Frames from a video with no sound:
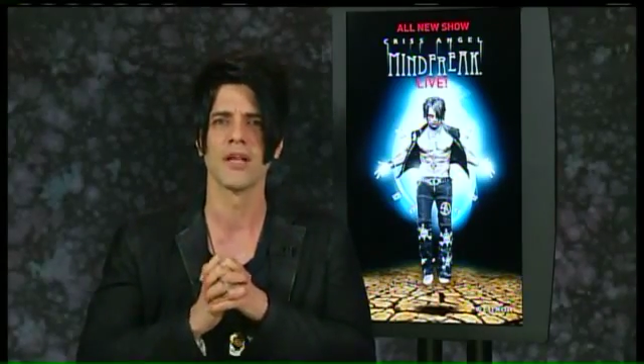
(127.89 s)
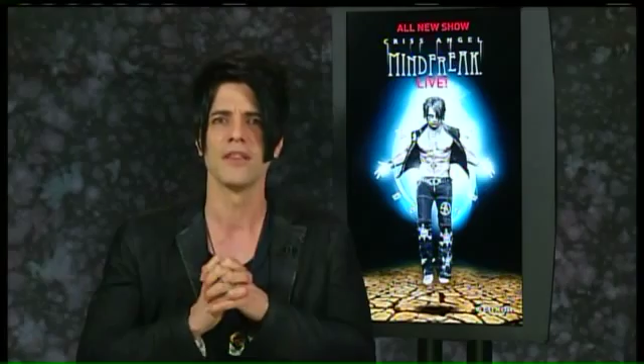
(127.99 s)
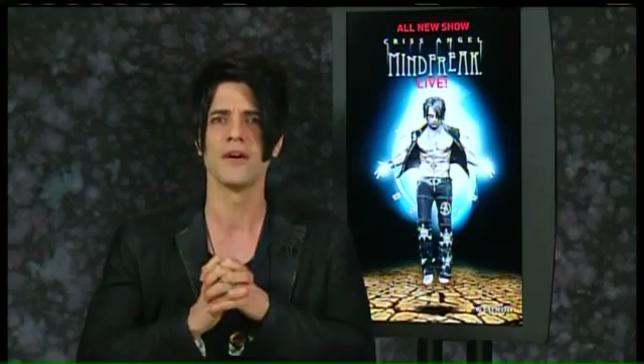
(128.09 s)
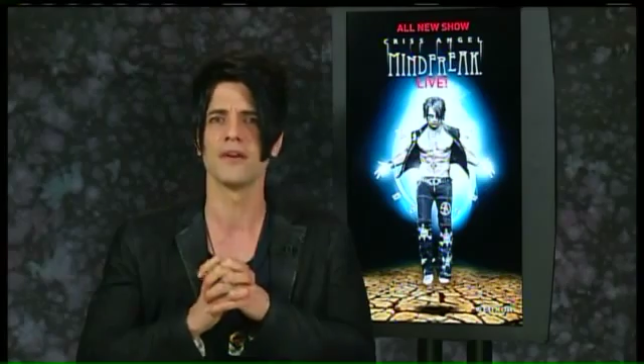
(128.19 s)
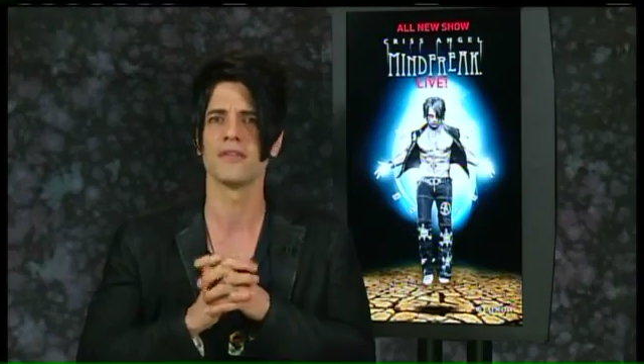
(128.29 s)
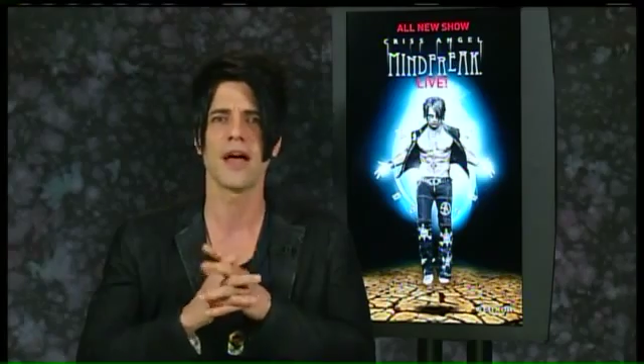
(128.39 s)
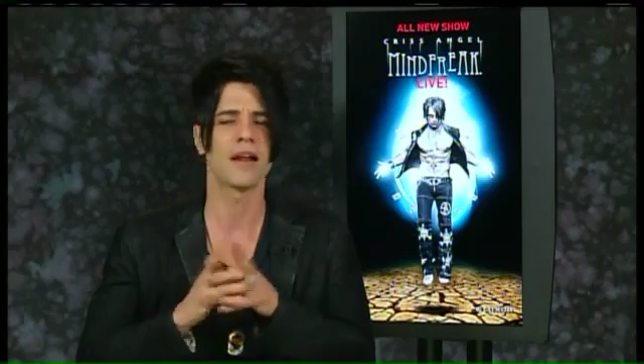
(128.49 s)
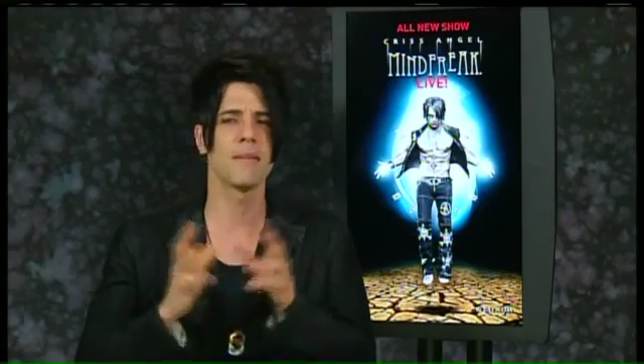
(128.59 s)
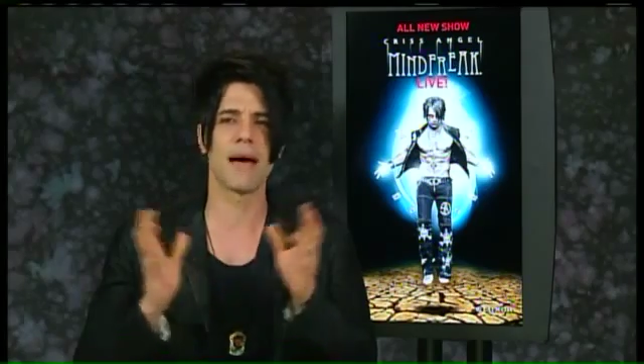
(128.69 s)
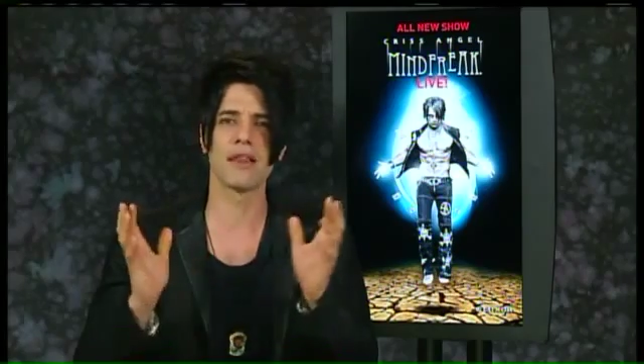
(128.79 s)
there is
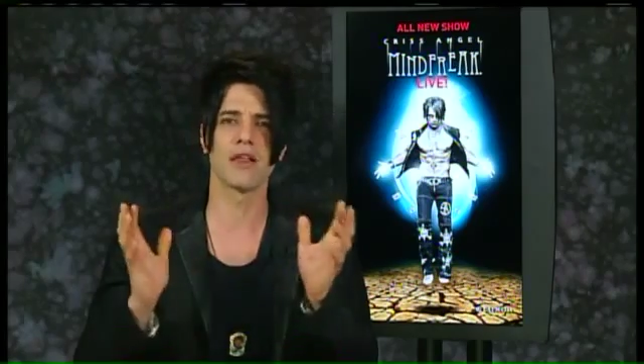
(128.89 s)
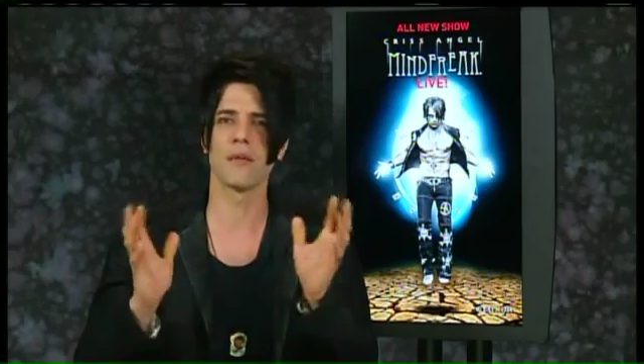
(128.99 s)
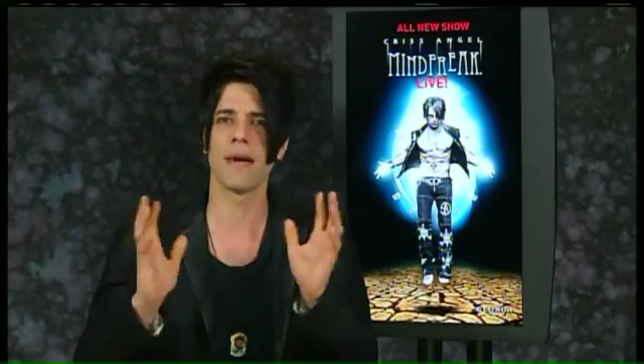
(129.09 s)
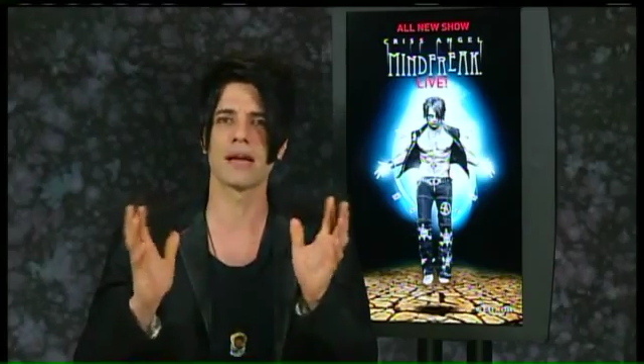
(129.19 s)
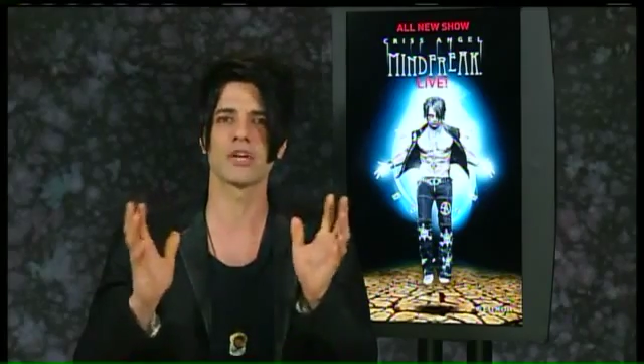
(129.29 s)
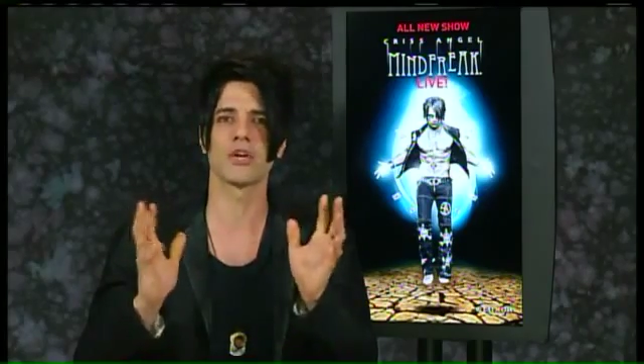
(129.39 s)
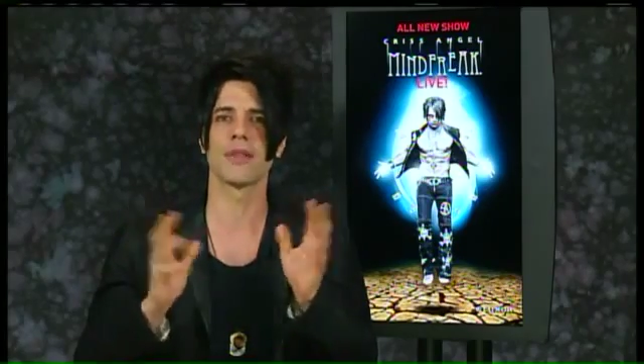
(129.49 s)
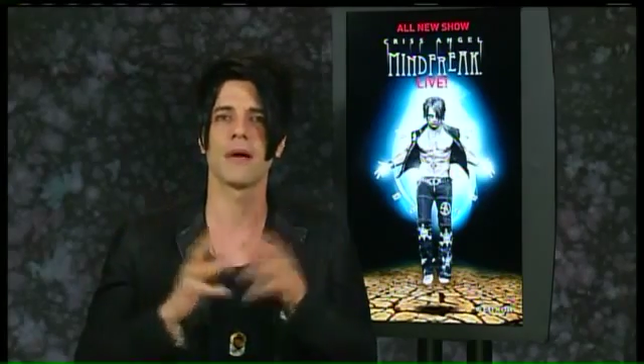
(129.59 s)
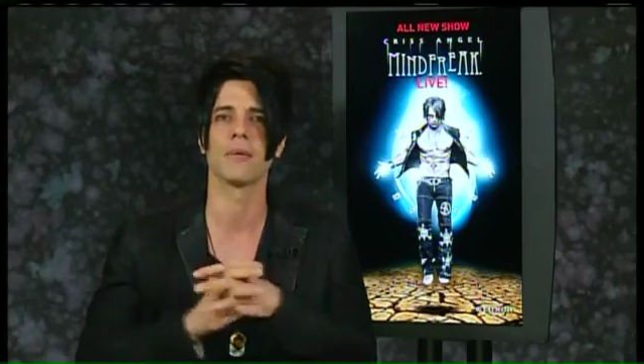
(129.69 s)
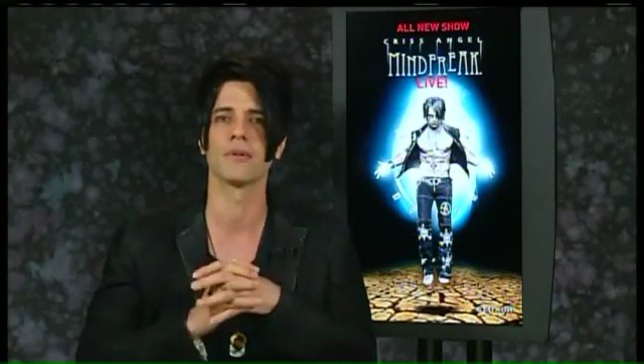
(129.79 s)
not another magic show
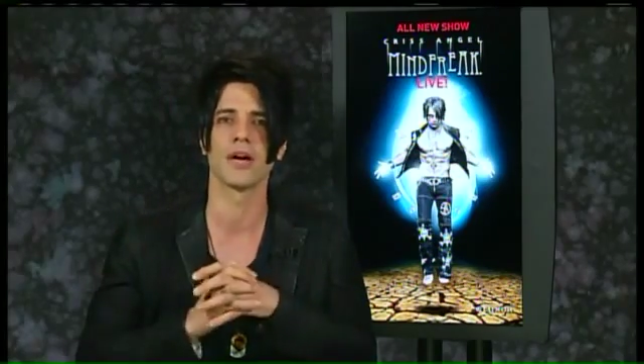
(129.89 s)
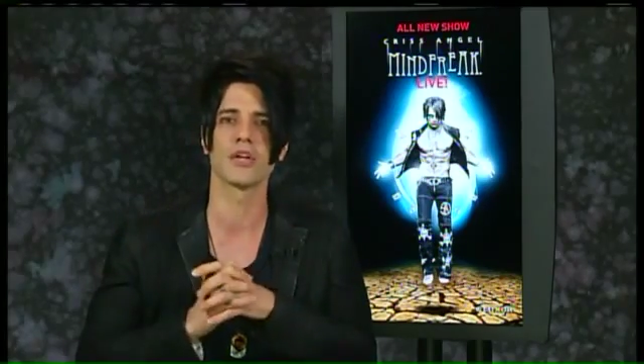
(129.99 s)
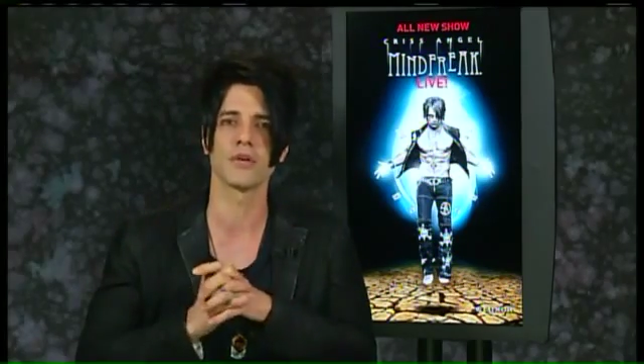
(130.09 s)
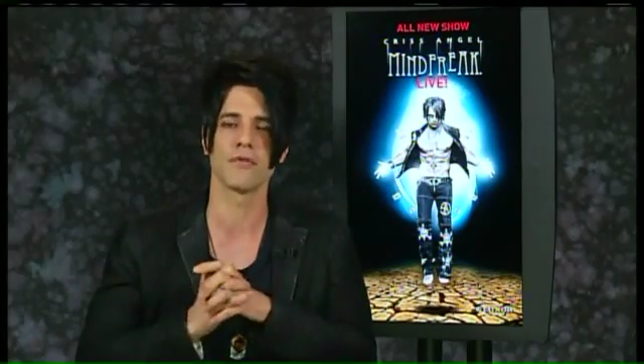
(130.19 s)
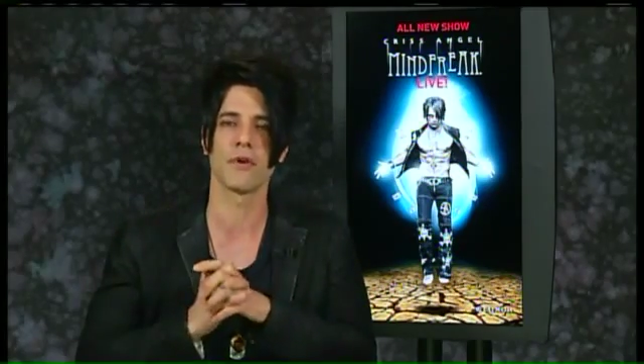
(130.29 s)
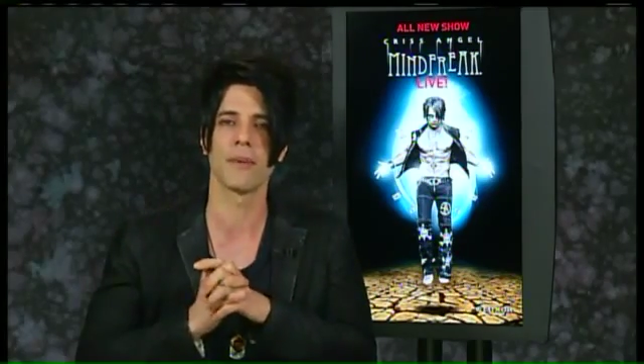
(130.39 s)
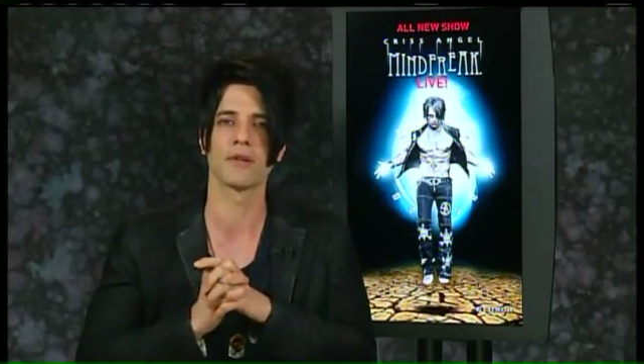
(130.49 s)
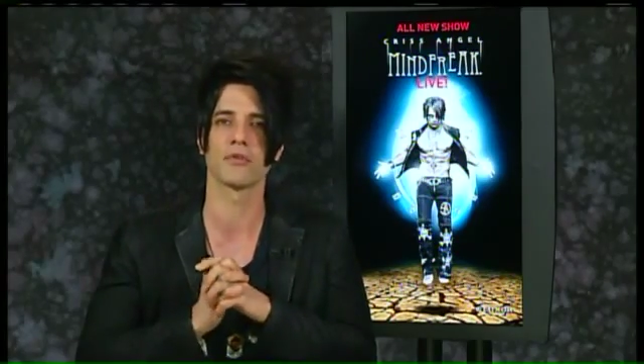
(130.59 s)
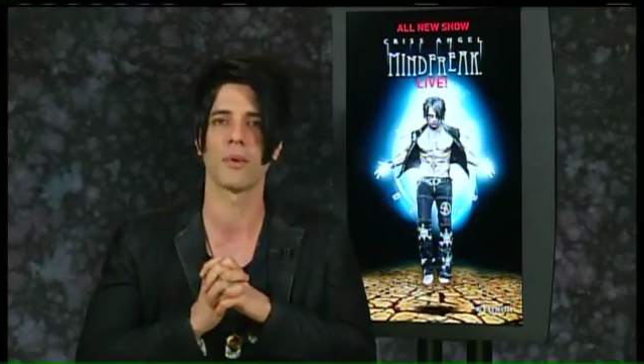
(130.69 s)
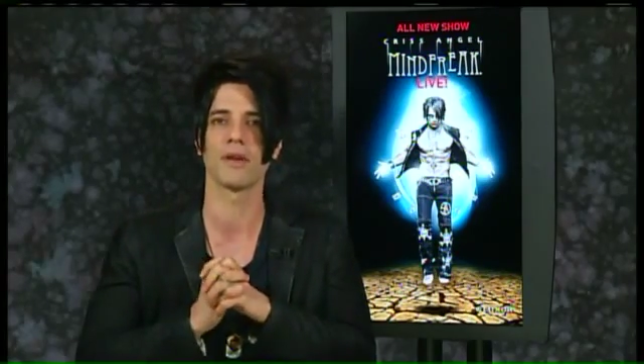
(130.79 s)
that will touch it for
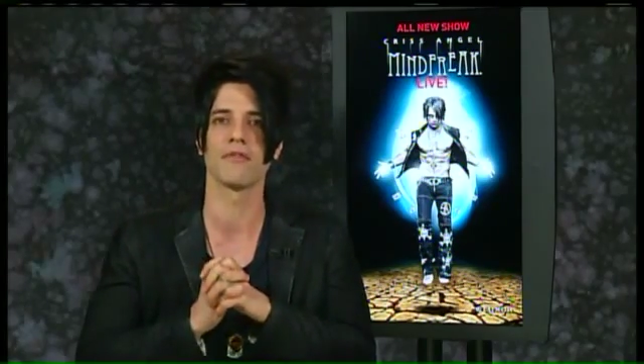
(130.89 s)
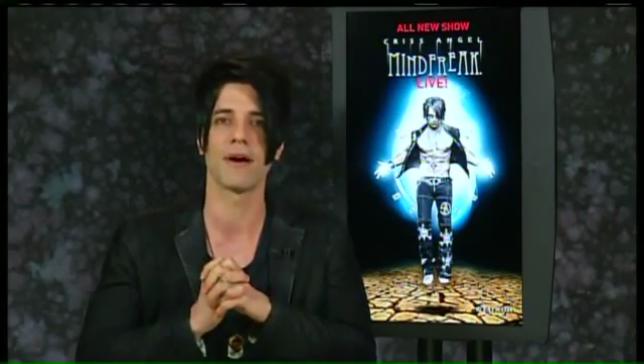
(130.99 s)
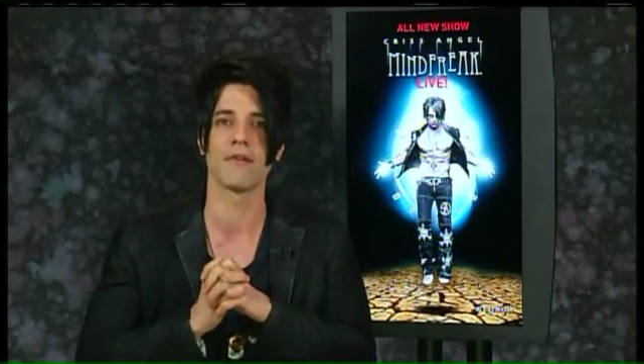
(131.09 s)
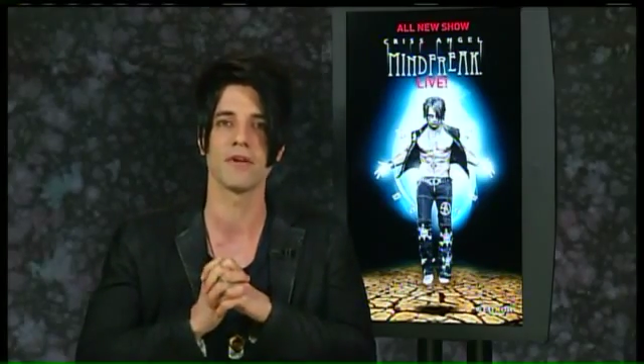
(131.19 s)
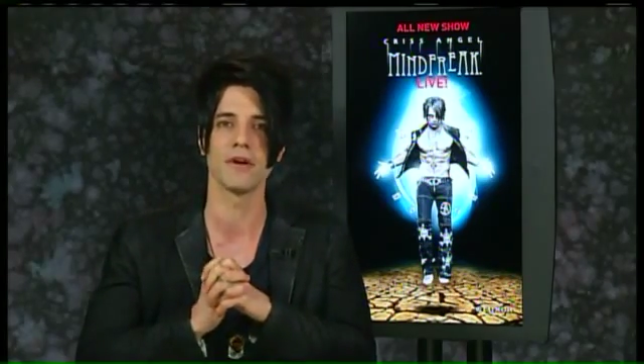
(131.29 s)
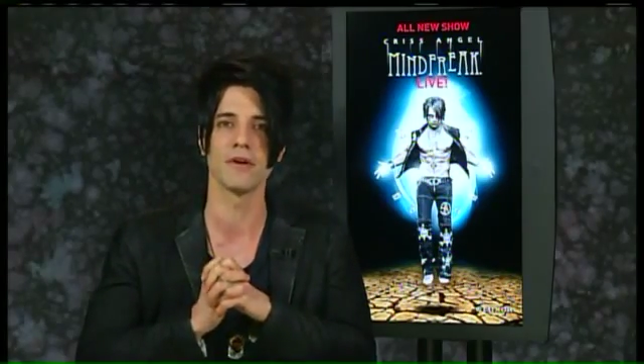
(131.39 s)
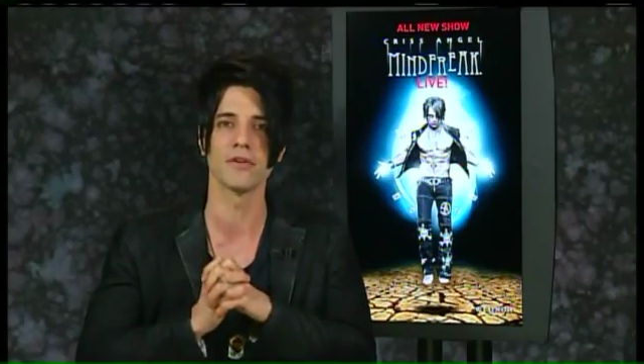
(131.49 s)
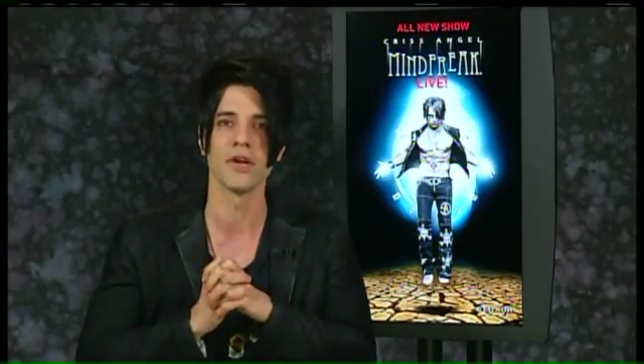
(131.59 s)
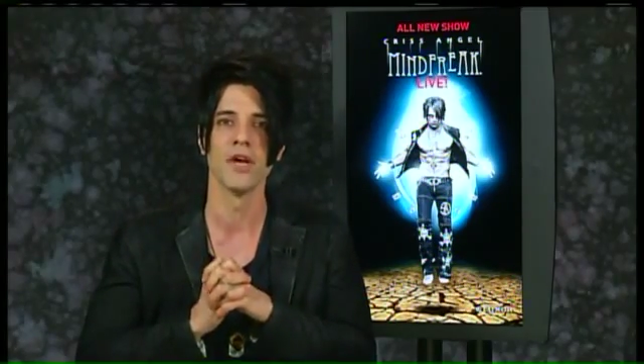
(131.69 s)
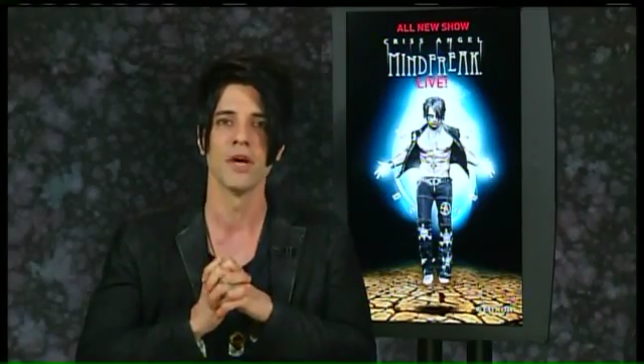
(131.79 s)
about 25 years